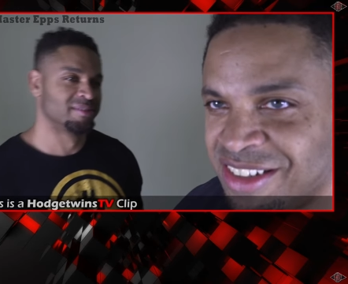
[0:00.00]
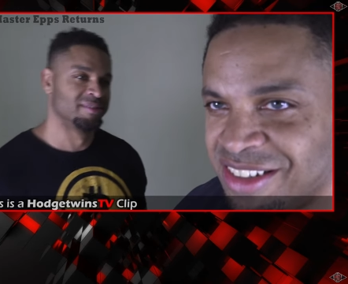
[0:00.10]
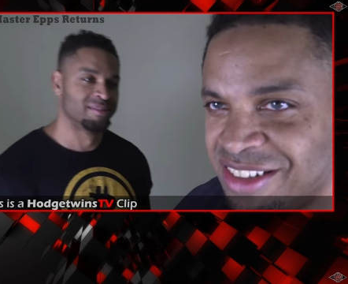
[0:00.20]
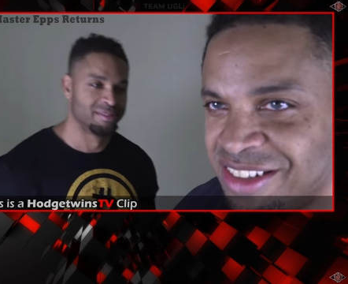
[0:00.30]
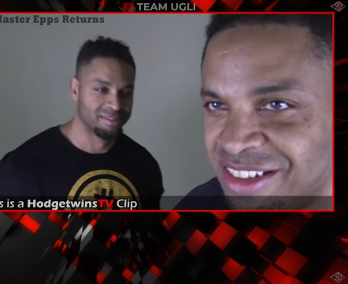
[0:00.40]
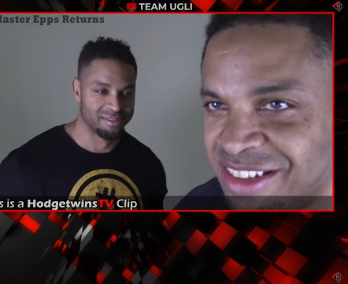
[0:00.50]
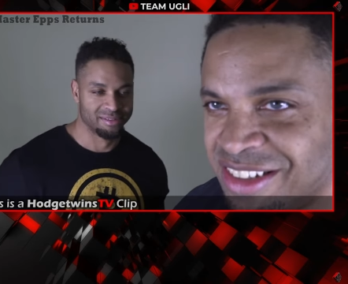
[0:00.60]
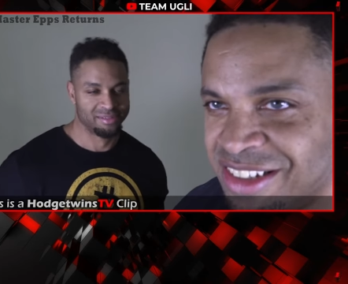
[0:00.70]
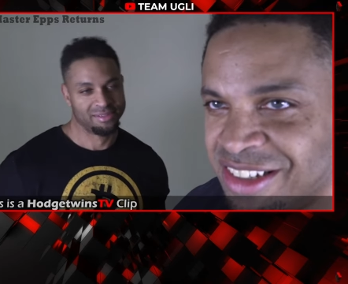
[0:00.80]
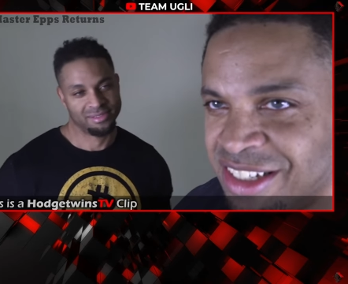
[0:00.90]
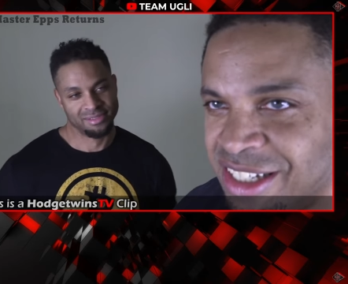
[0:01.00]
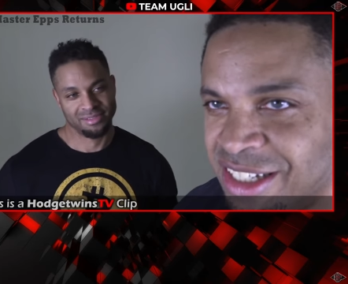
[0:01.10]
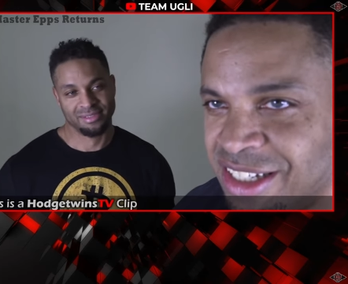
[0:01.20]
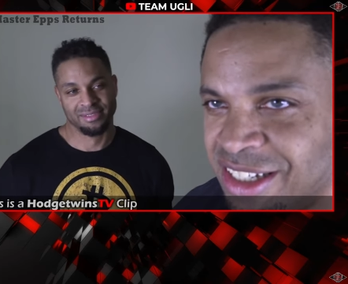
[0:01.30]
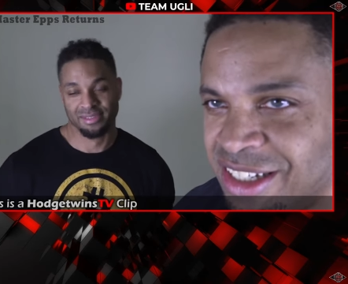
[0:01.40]

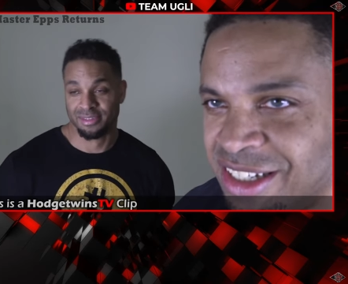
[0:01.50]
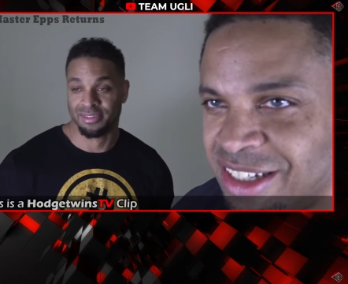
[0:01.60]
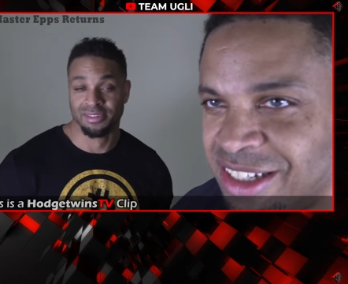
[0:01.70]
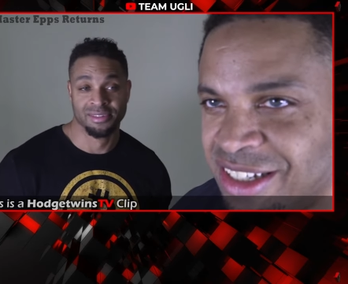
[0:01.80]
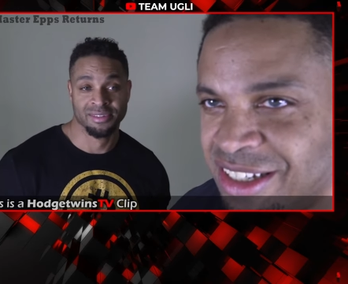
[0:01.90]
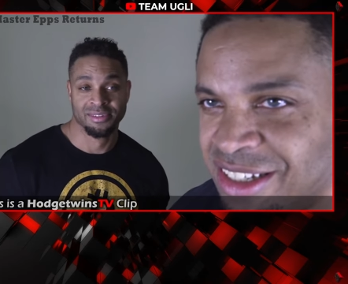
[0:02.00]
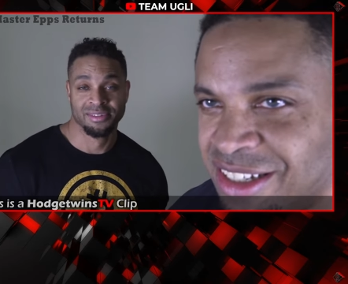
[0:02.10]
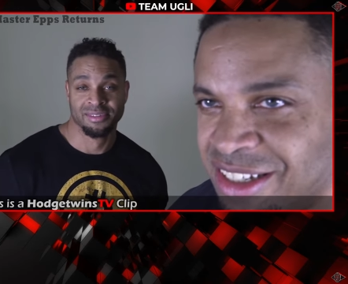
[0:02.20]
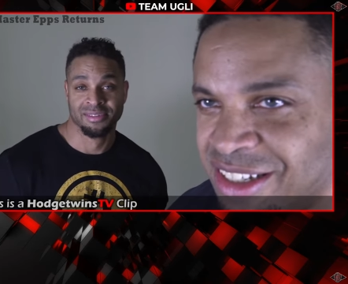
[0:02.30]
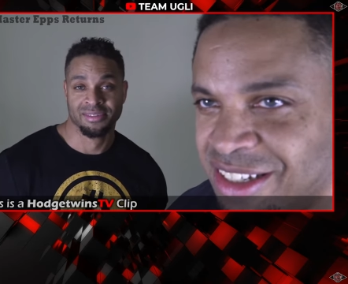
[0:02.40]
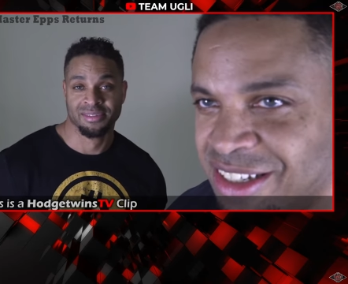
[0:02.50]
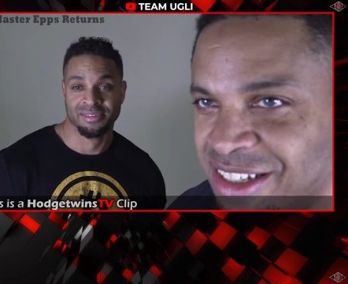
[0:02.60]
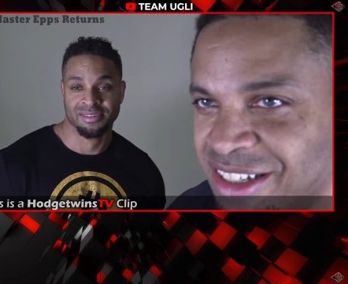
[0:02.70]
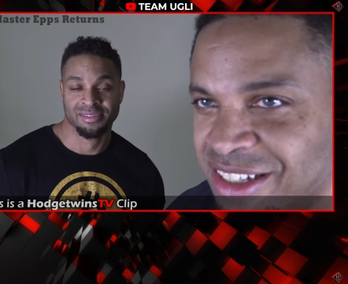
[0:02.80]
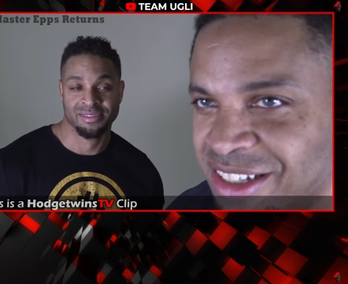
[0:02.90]

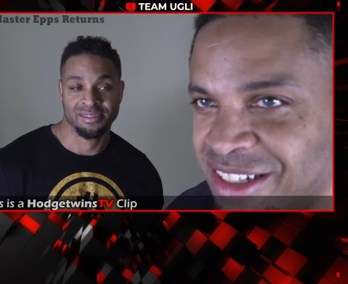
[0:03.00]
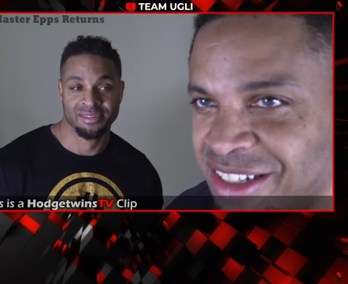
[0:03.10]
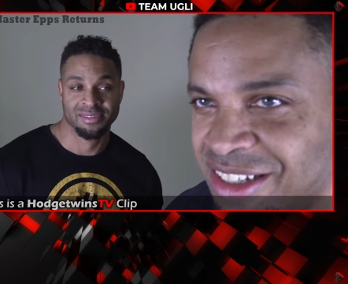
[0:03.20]
Nobody speaks.